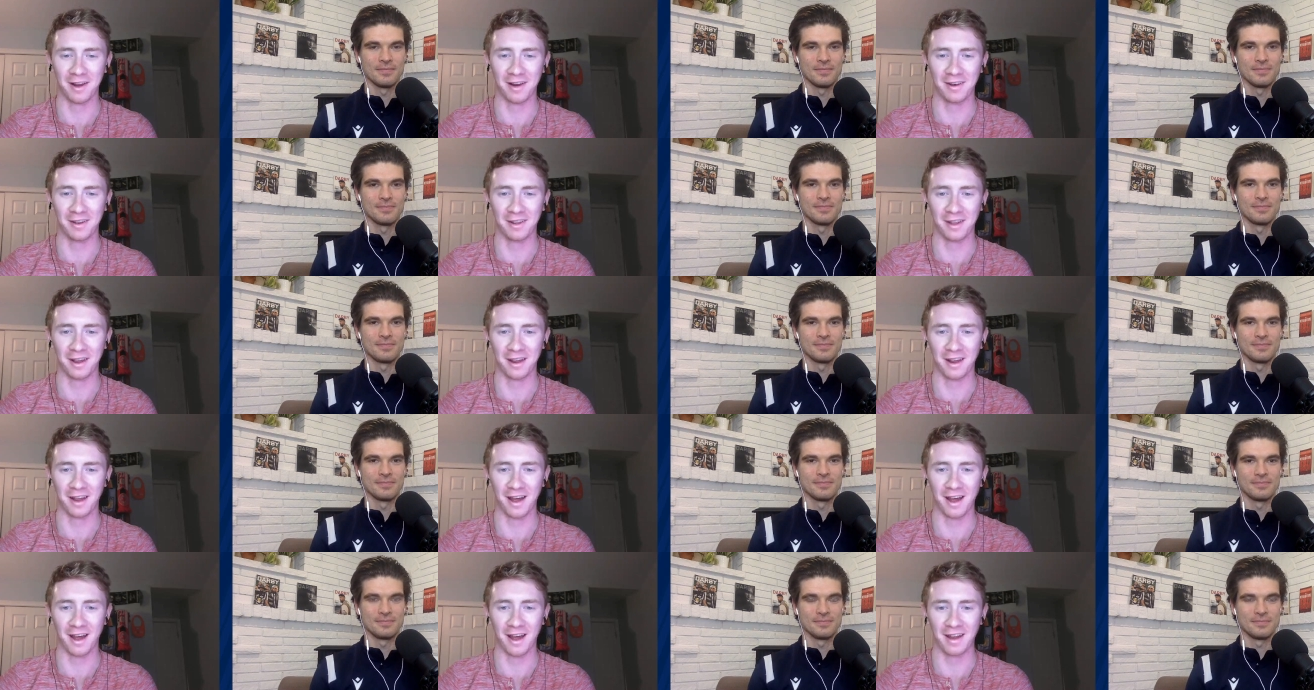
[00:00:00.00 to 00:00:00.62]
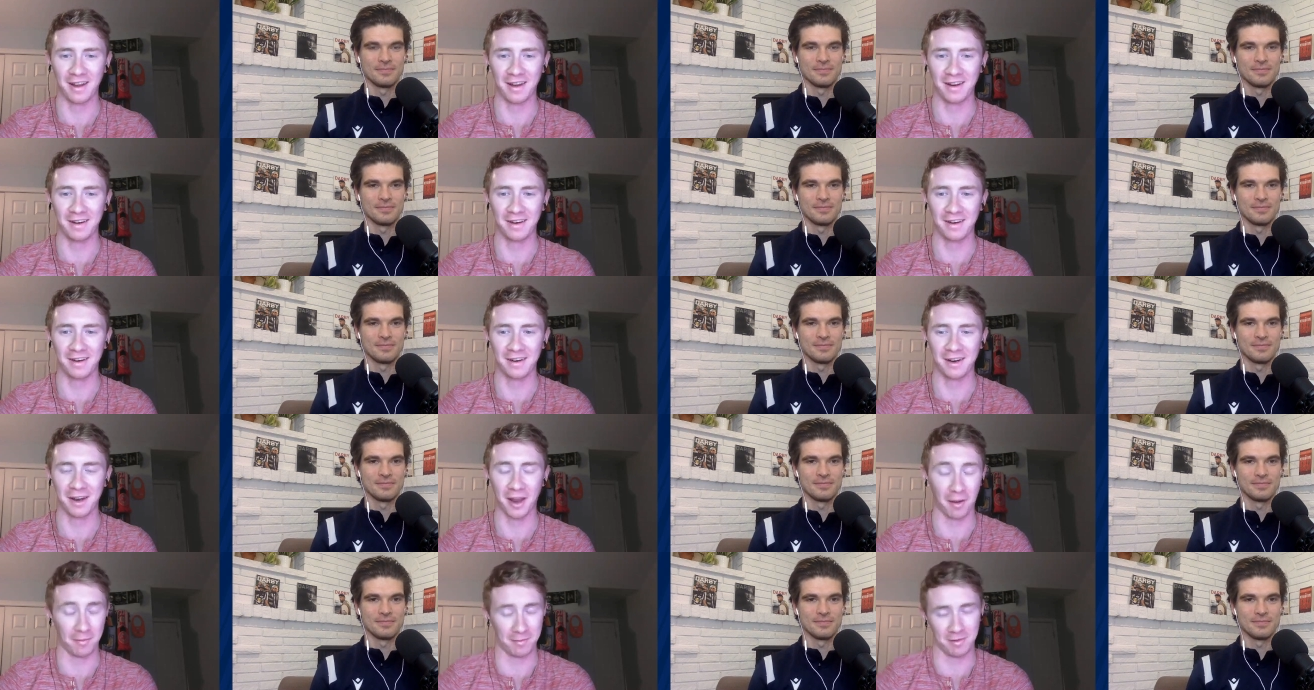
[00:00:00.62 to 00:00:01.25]
Speaker 1: They, uh,
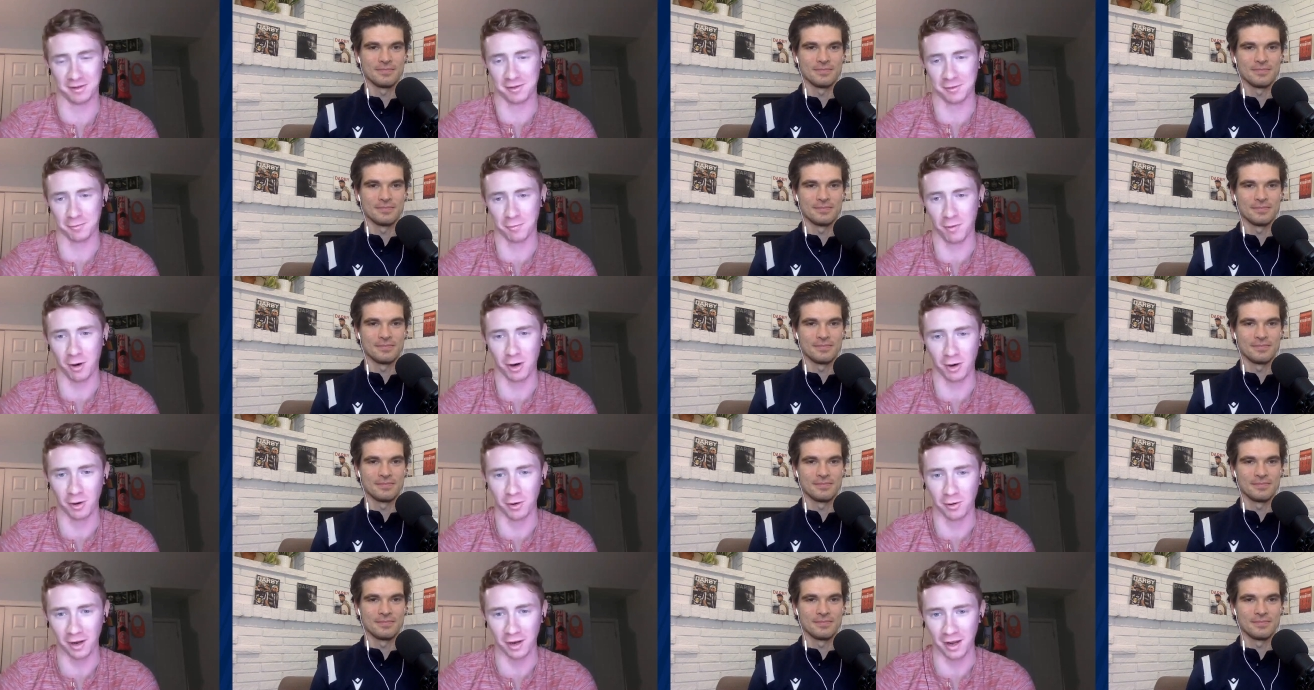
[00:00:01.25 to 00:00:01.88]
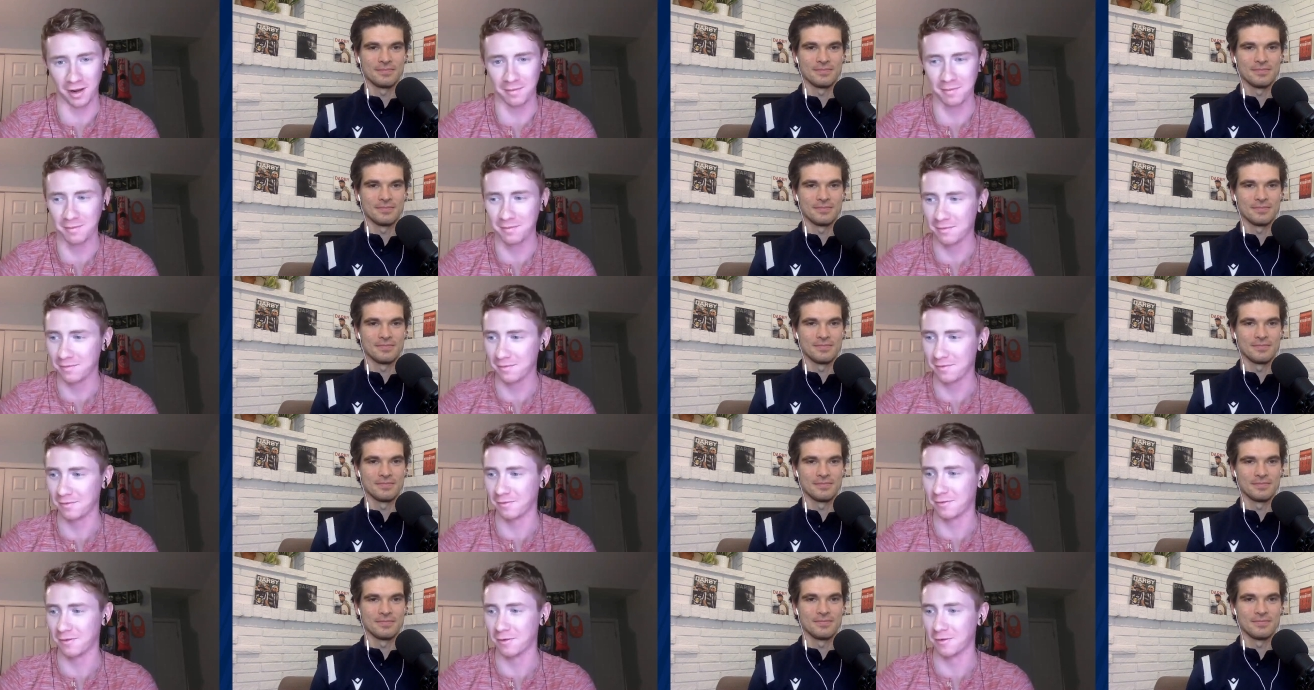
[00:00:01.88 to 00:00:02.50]
I mean, it's a one goal game
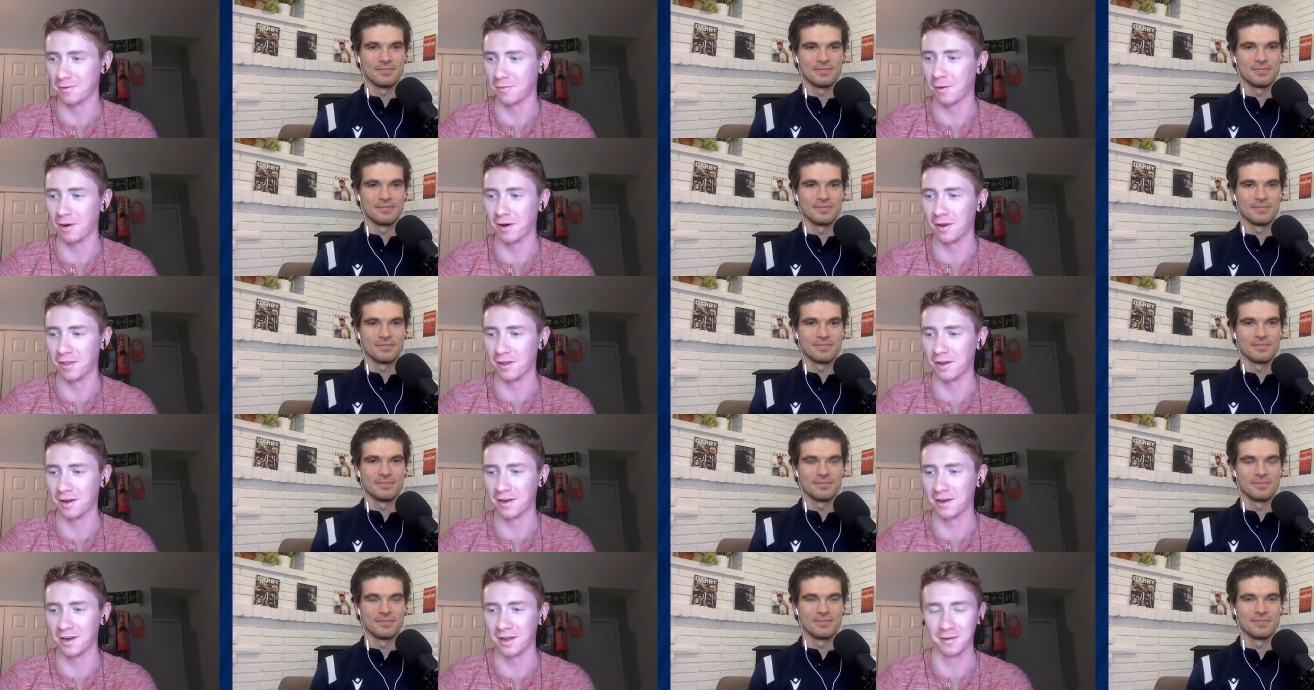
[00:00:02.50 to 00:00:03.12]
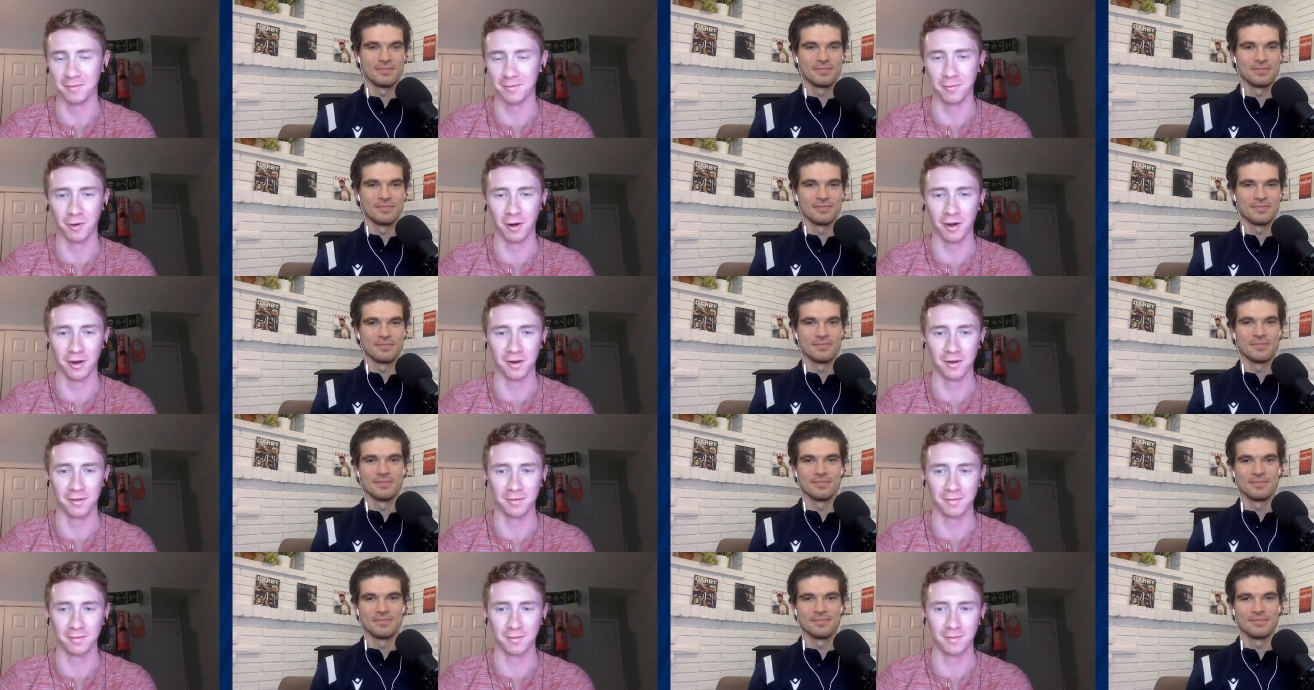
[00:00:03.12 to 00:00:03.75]
for one thing, and they
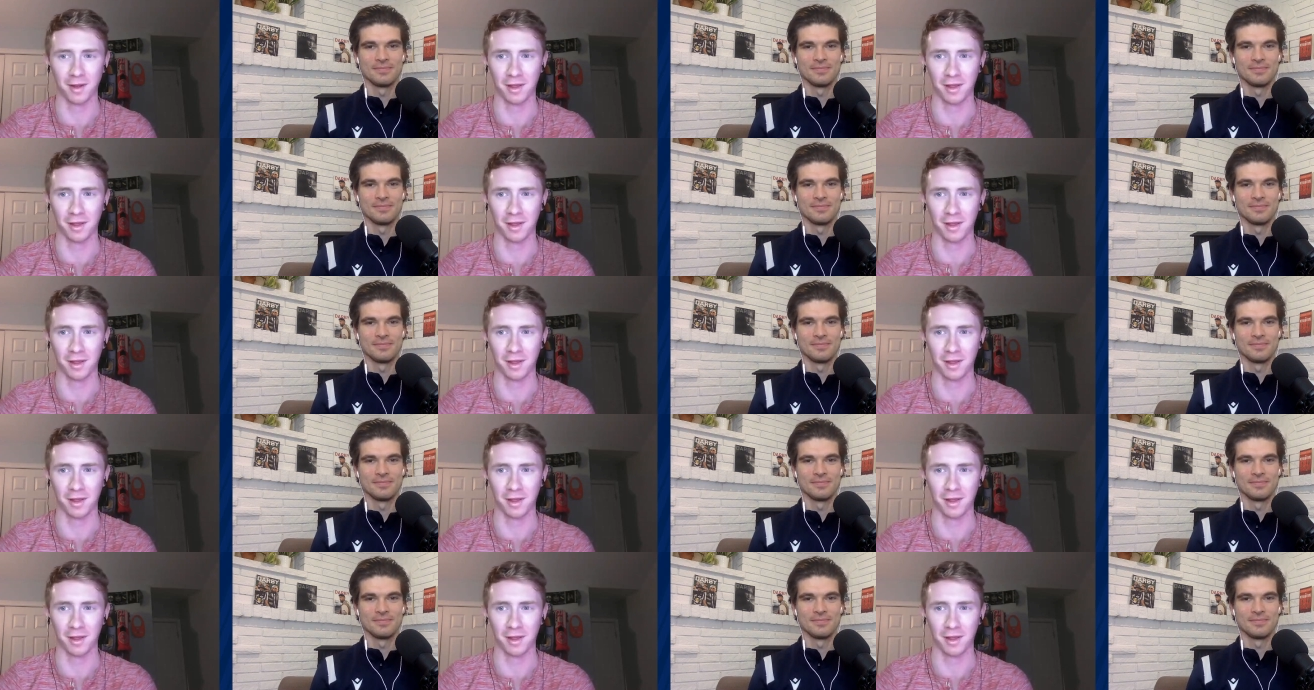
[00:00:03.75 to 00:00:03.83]
won,